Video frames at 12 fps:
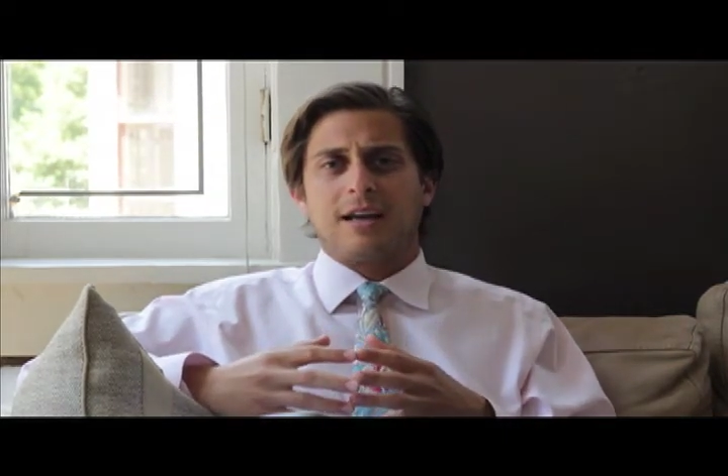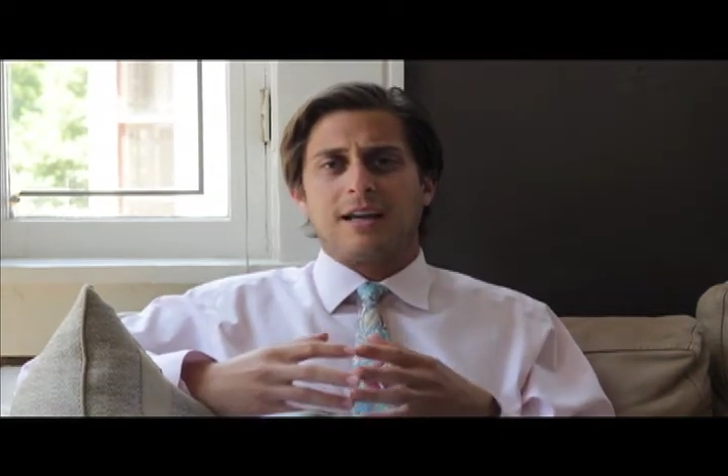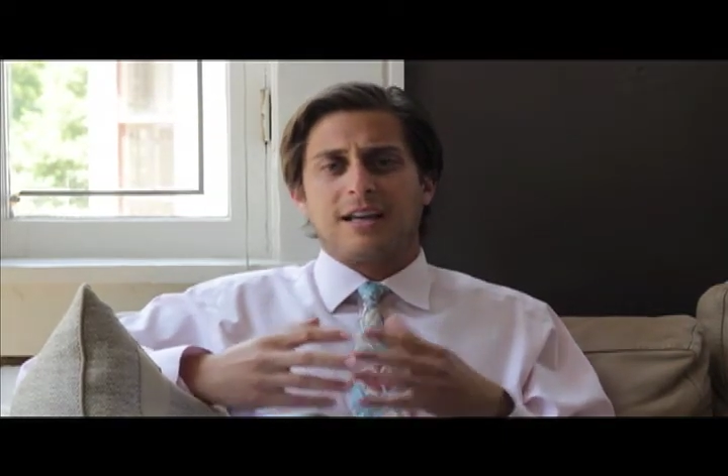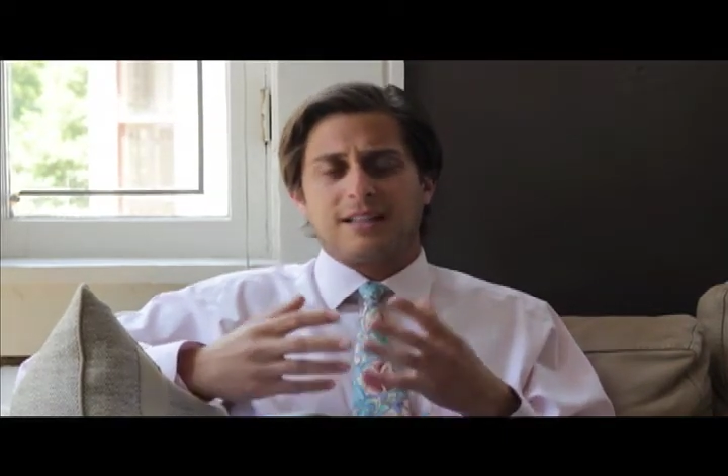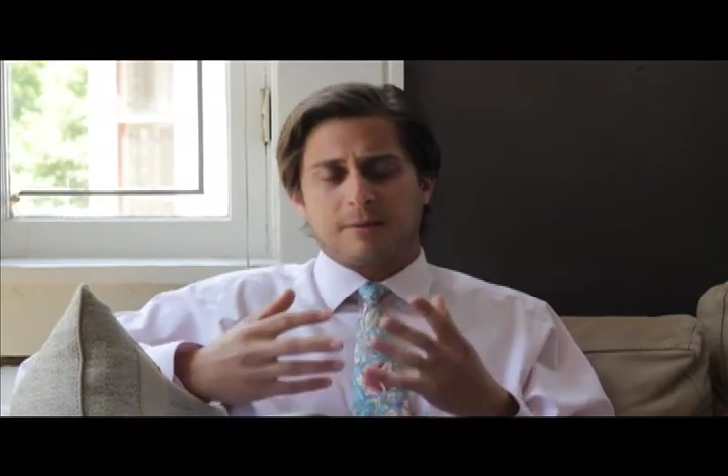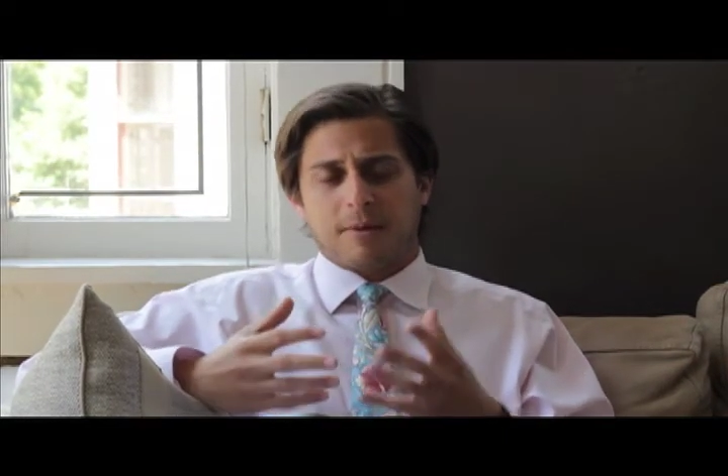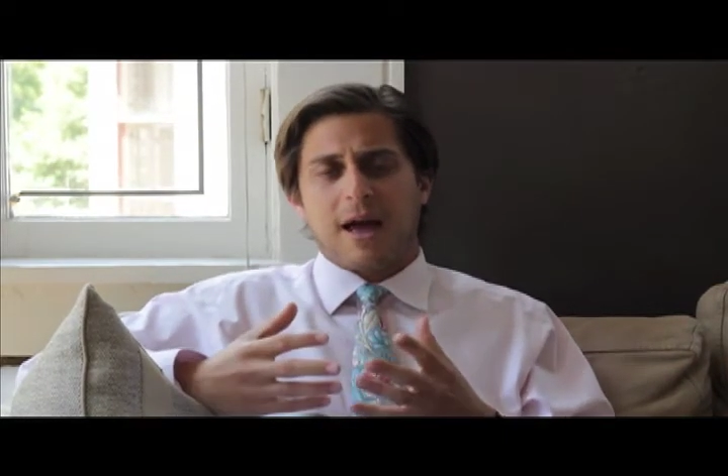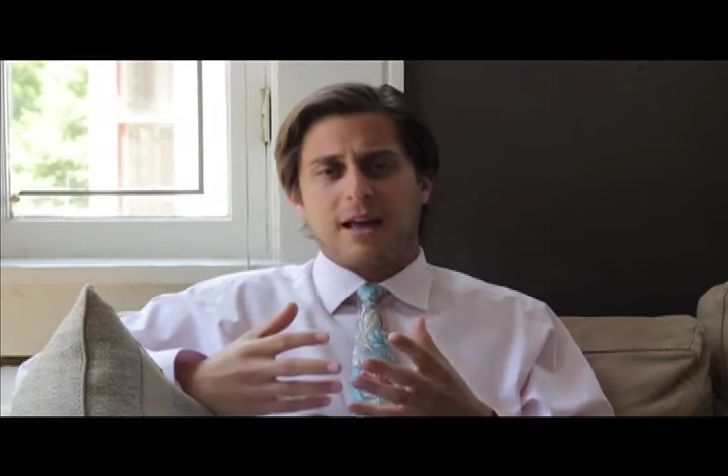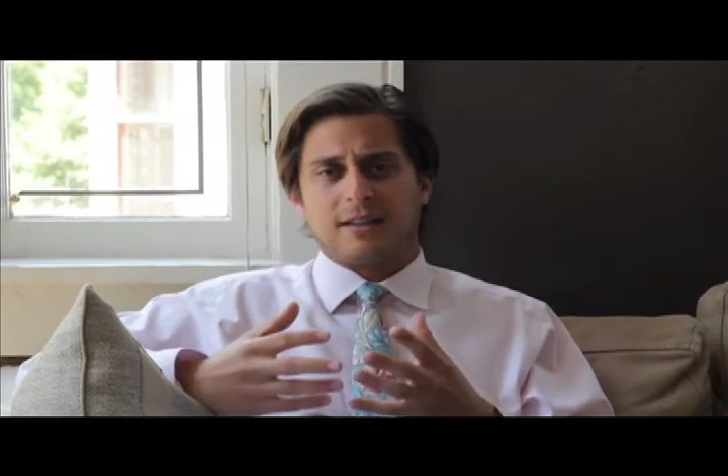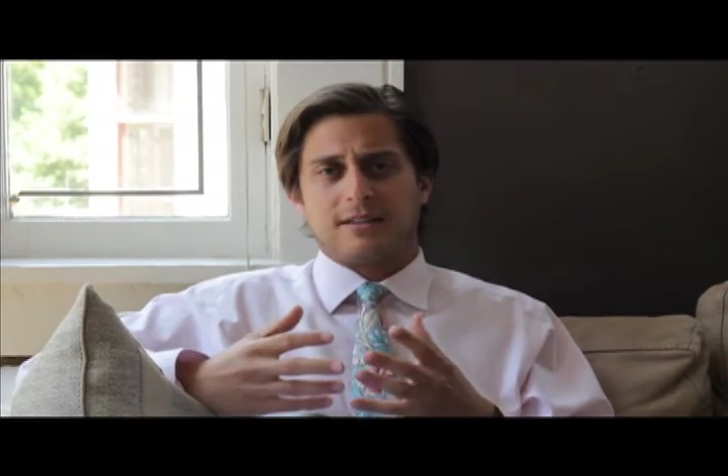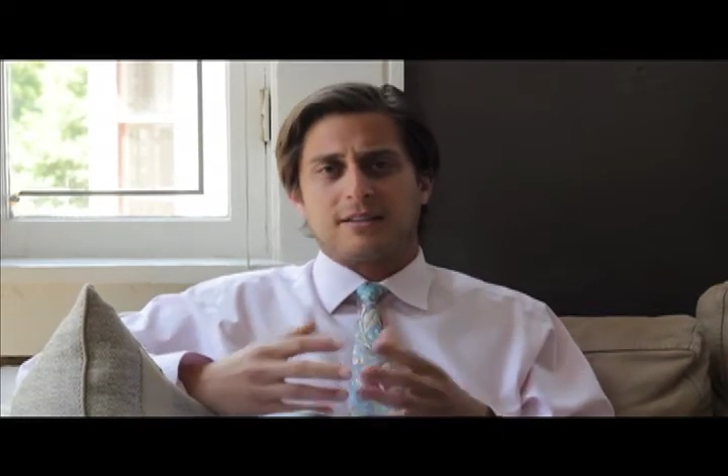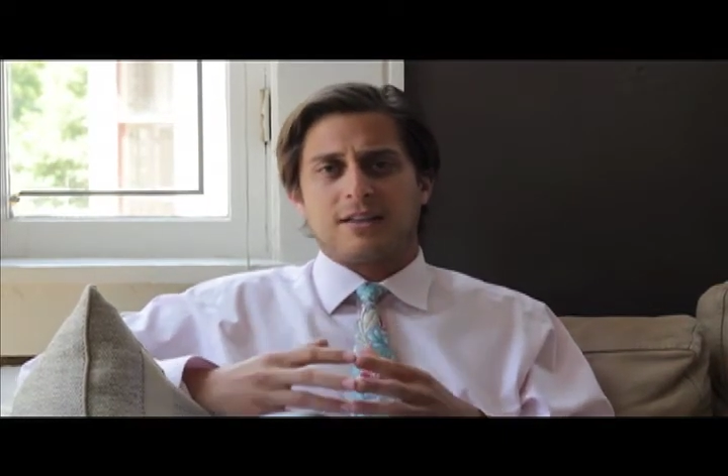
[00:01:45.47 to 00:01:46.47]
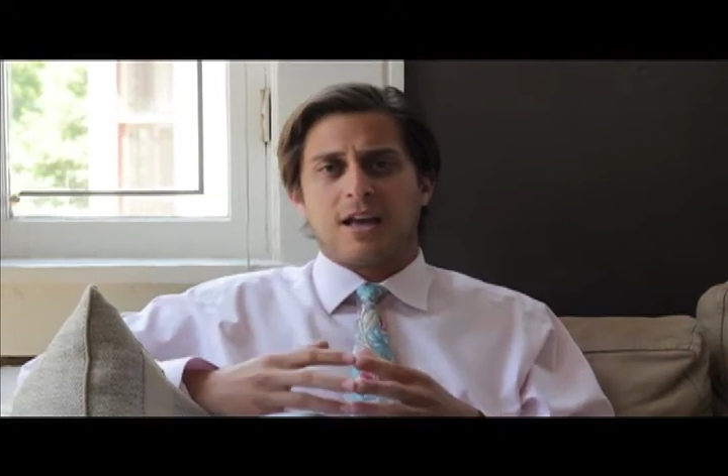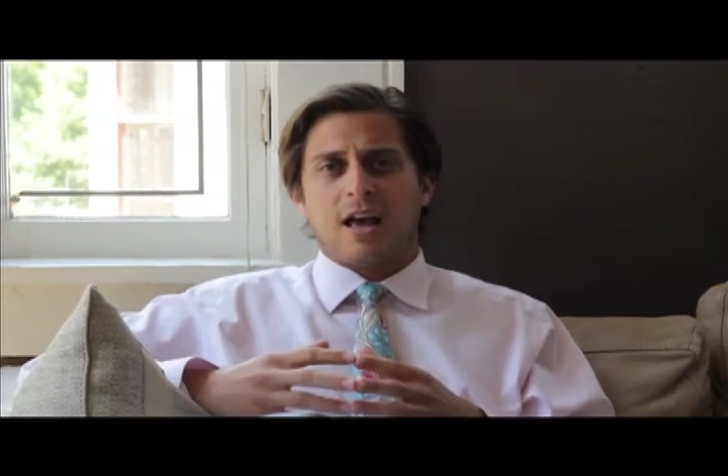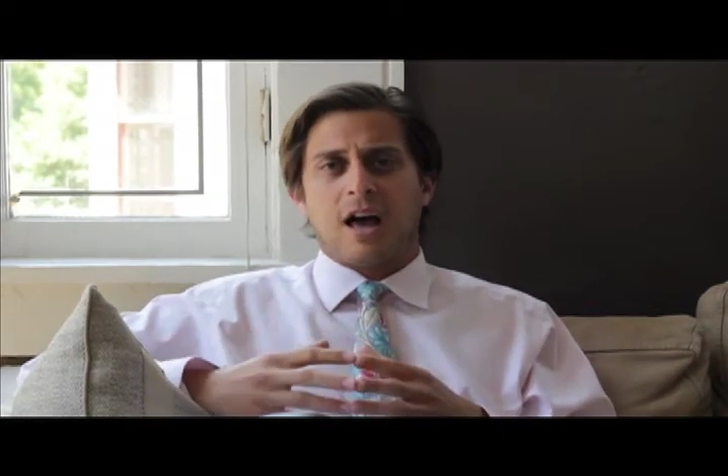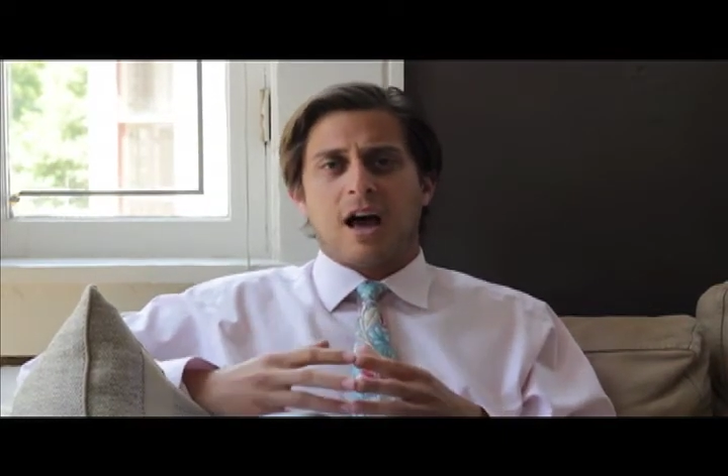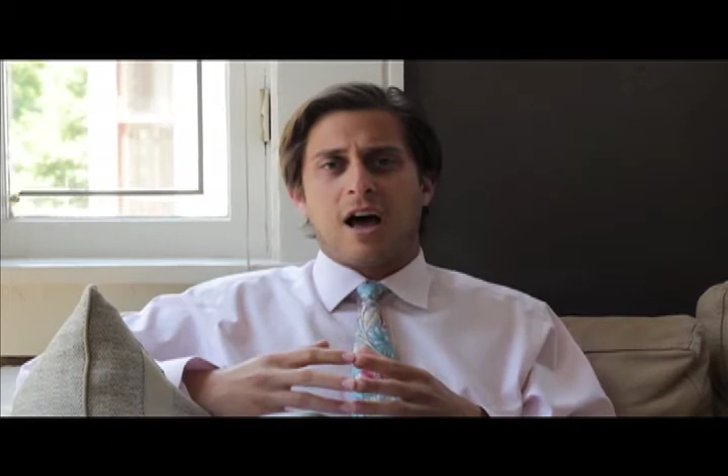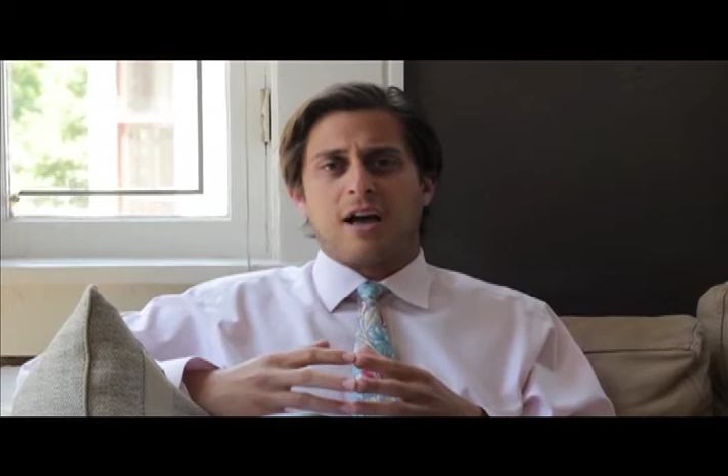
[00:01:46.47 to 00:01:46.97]
It depends.
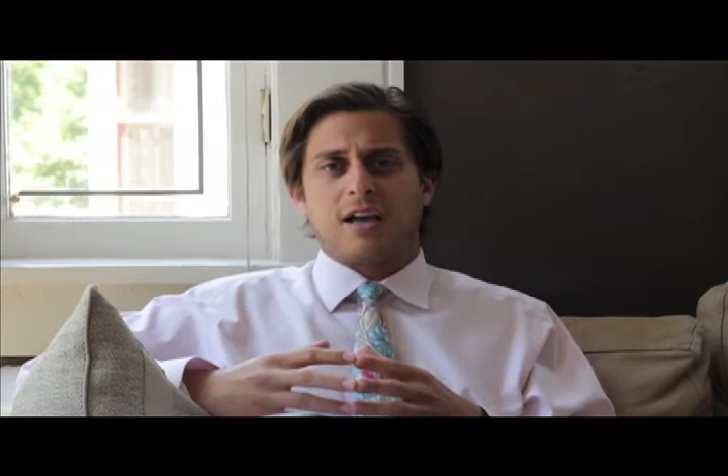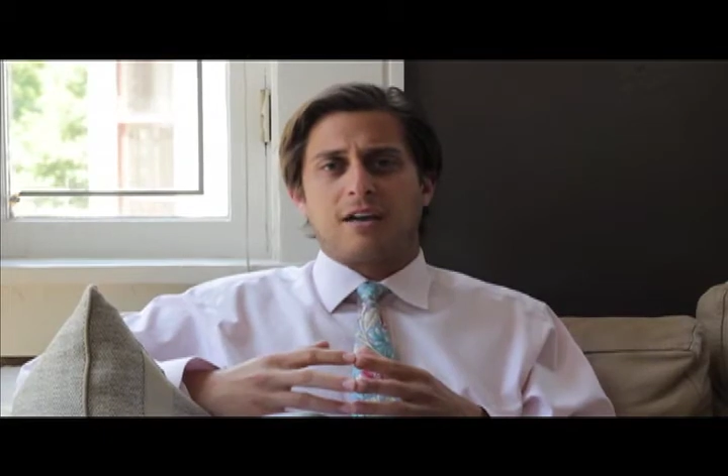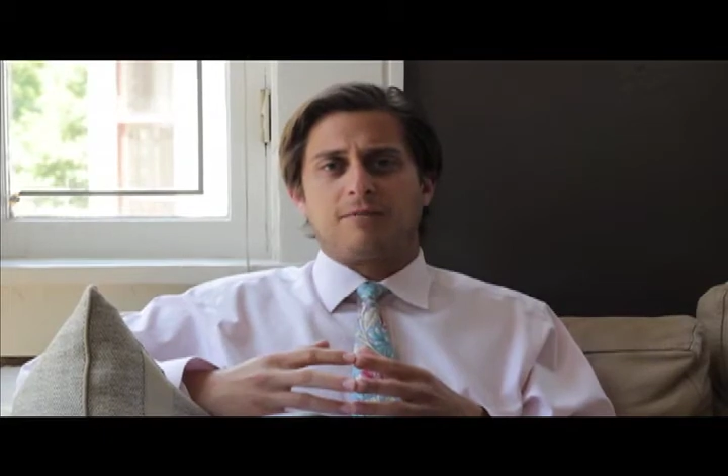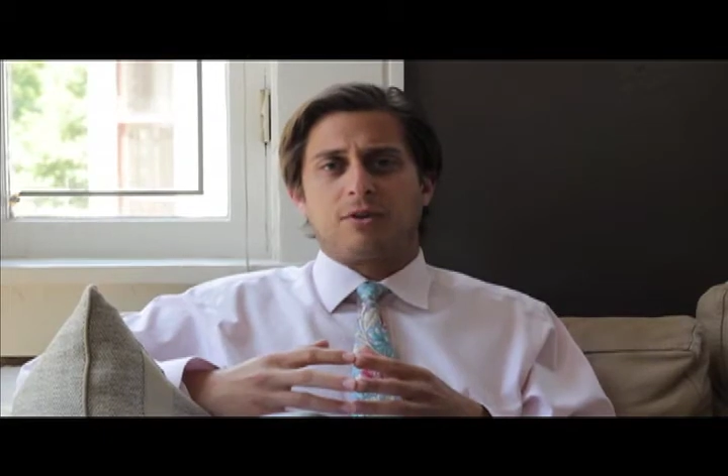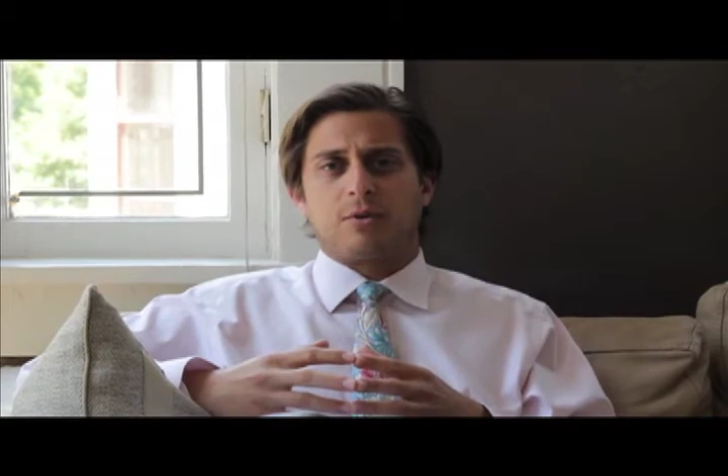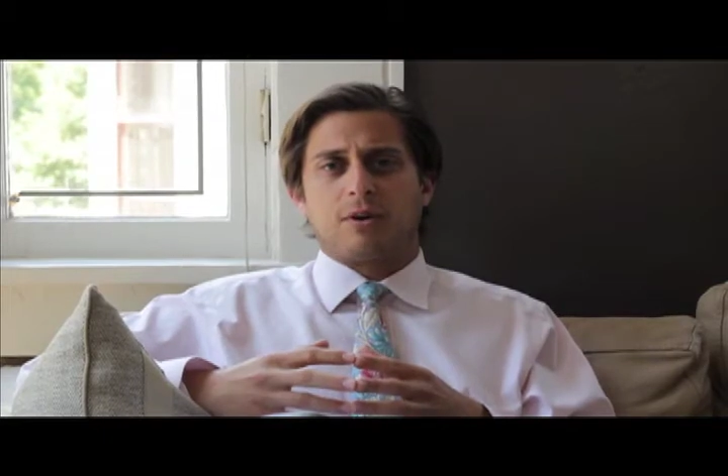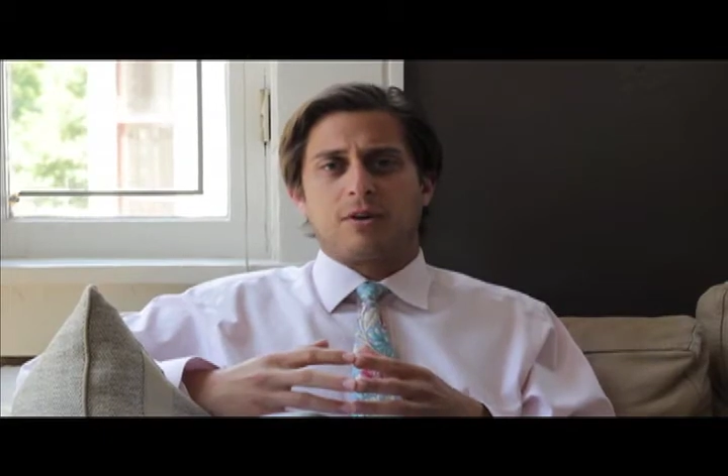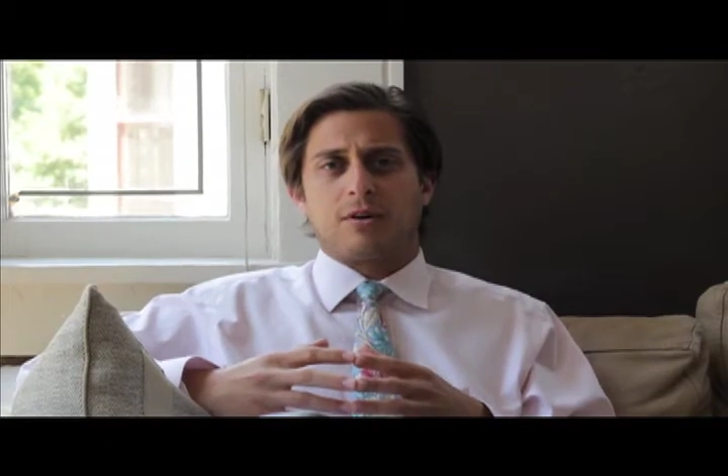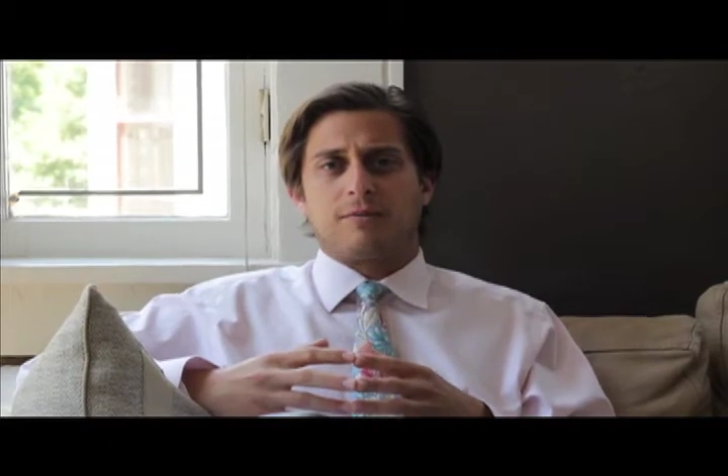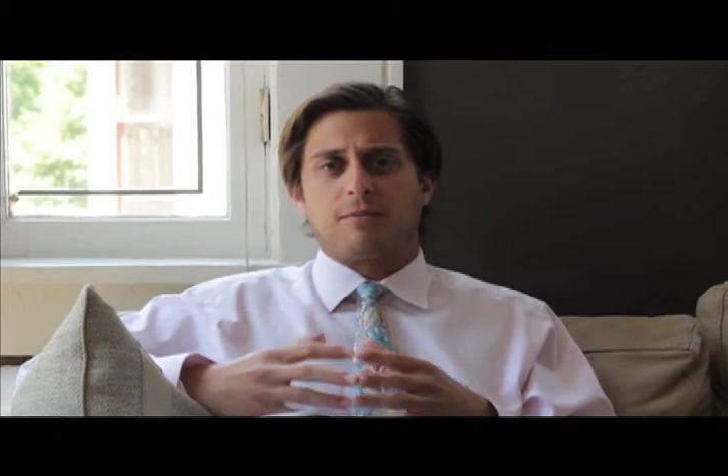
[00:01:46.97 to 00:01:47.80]
If you were